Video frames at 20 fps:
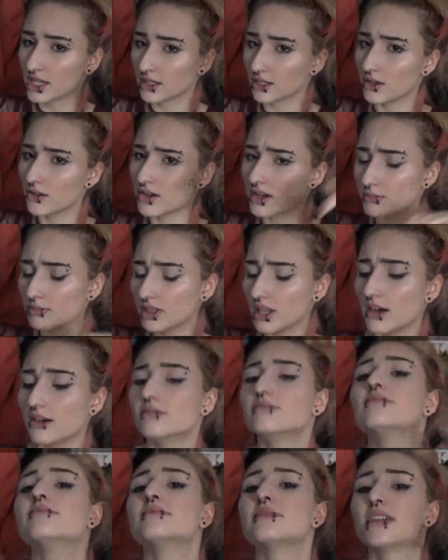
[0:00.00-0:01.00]
go down below.
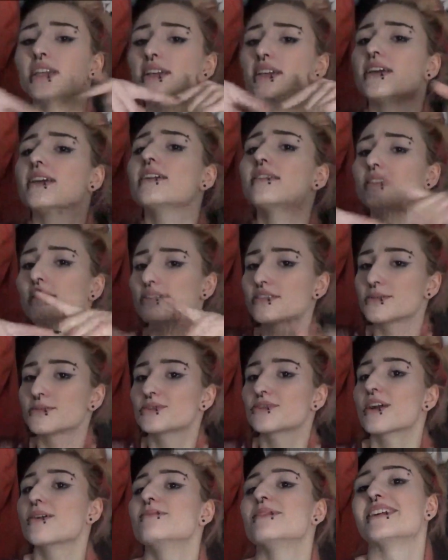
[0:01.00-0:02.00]
Hit that
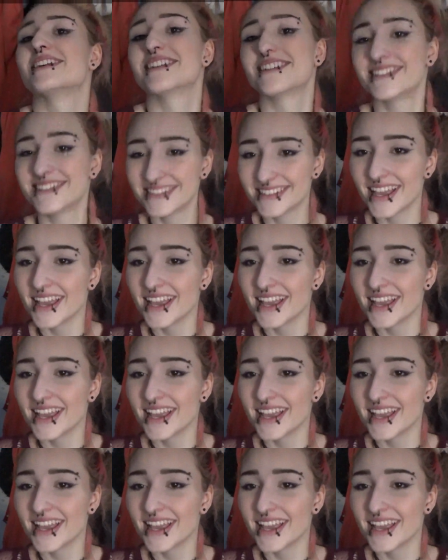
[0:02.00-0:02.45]
subscribe button.